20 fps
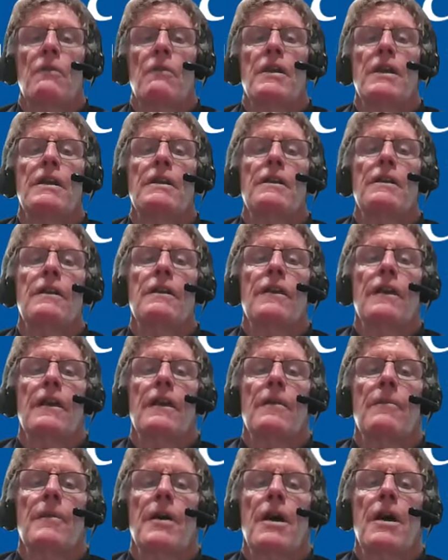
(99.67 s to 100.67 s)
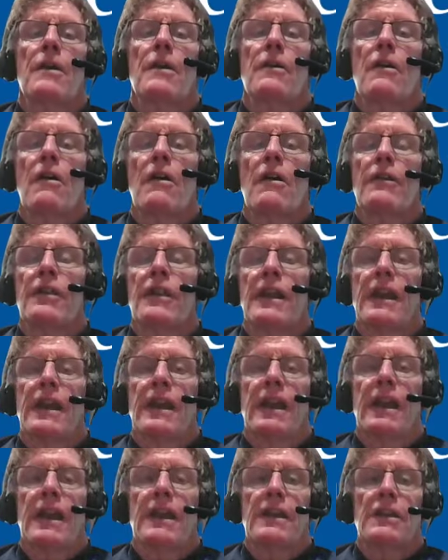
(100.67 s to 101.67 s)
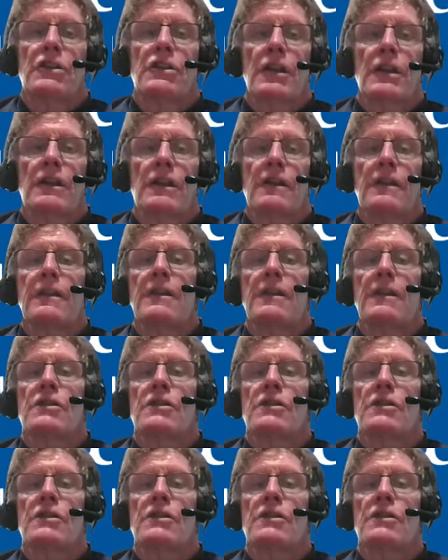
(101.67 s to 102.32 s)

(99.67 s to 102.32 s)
we need to think about authentication.